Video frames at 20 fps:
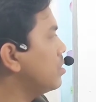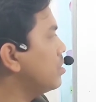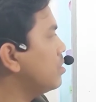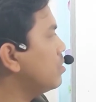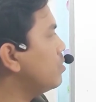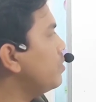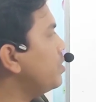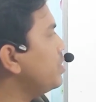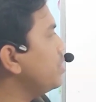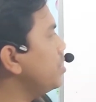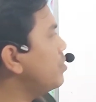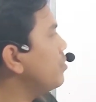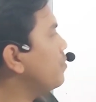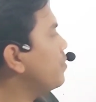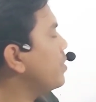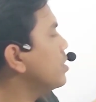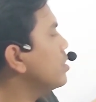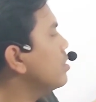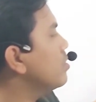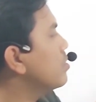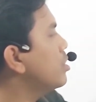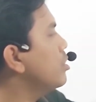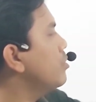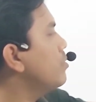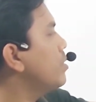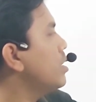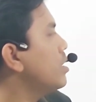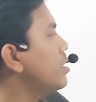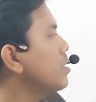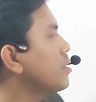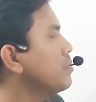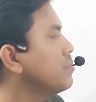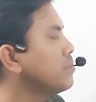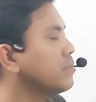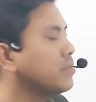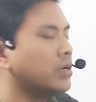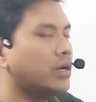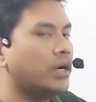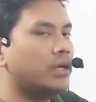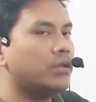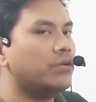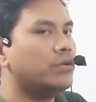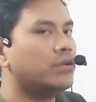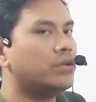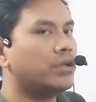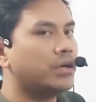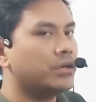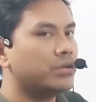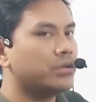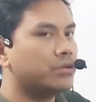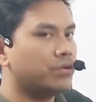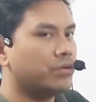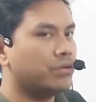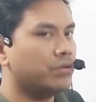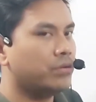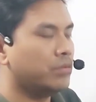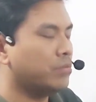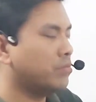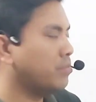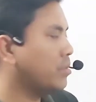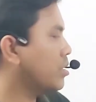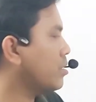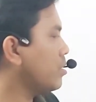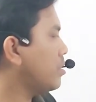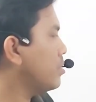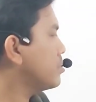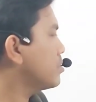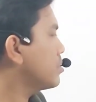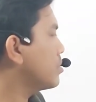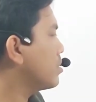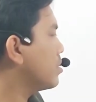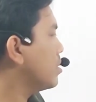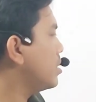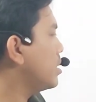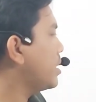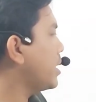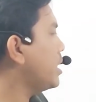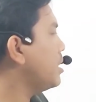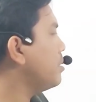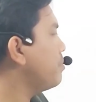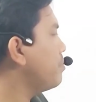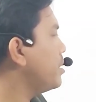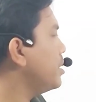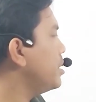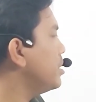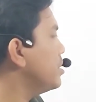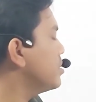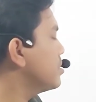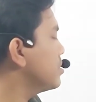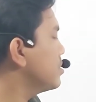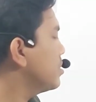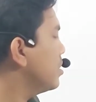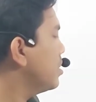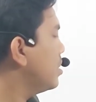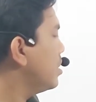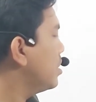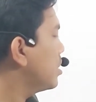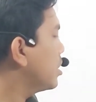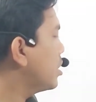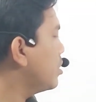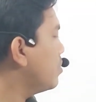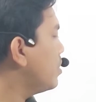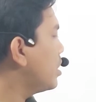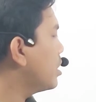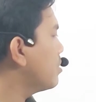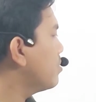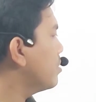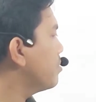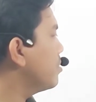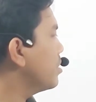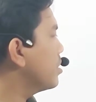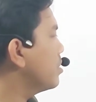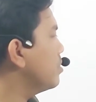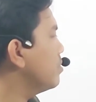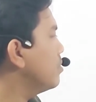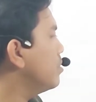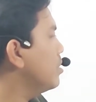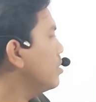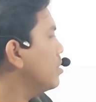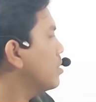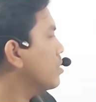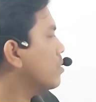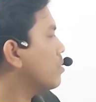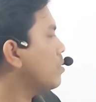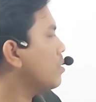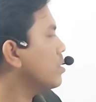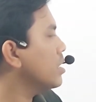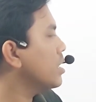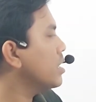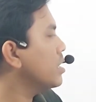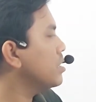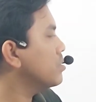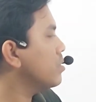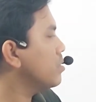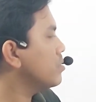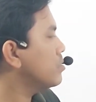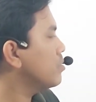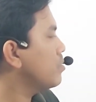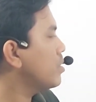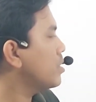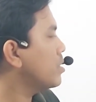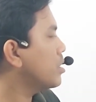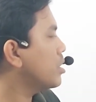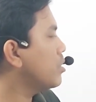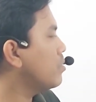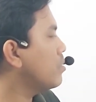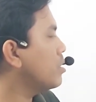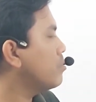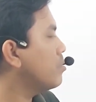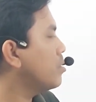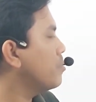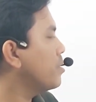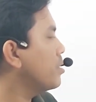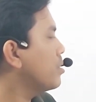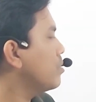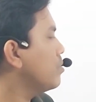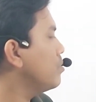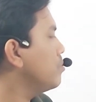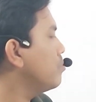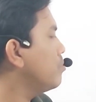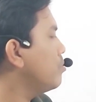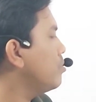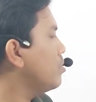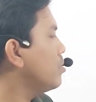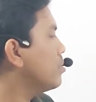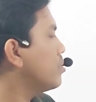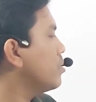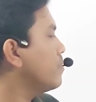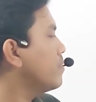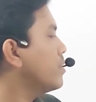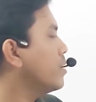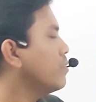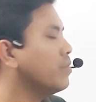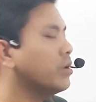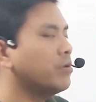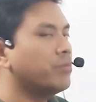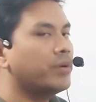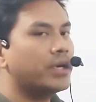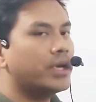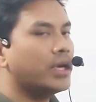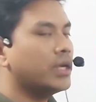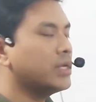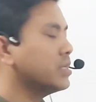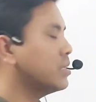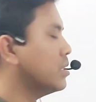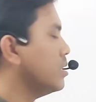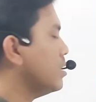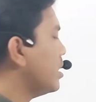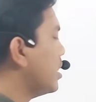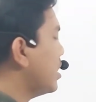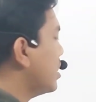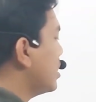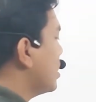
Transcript: do we need to find out QR? I don't think so. Because 10P is QR by PQ. Cot R is also what? QR by PQ. Both of them will be cancelled and the